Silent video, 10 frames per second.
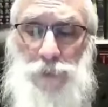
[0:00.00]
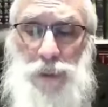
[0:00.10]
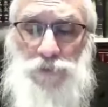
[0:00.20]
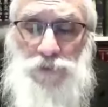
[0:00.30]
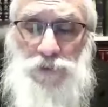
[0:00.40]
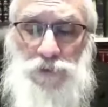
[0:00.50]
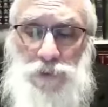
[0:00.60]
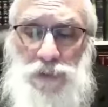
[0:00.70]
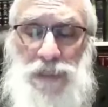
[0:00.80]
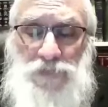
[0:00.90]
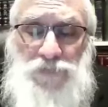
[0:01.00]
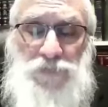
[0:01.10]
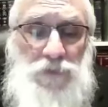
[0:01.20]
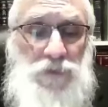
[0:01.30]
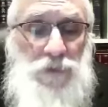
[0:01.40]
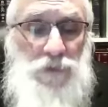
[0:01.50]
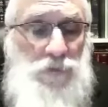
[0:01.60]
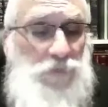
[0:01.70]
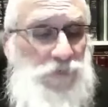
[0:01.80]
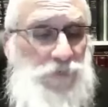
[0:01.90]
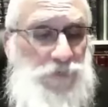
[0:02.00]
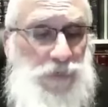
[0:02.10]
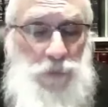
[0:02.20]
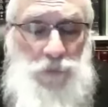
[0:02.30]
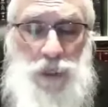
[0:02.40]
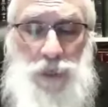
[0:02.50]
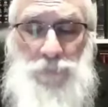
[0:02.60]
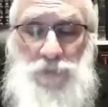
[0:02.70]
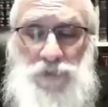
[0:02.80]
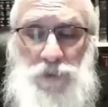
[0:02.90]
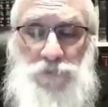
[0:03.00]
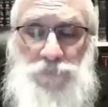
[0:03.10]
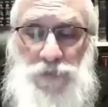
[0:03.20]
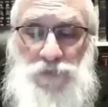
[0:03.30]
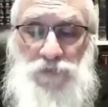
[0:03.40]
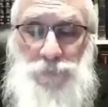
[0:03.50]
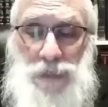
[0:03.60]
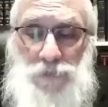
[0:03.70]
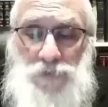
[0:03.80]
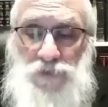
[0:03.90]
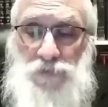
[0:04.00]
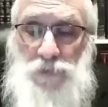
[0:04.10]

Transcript: Parsha class. So come and tell your friends about it.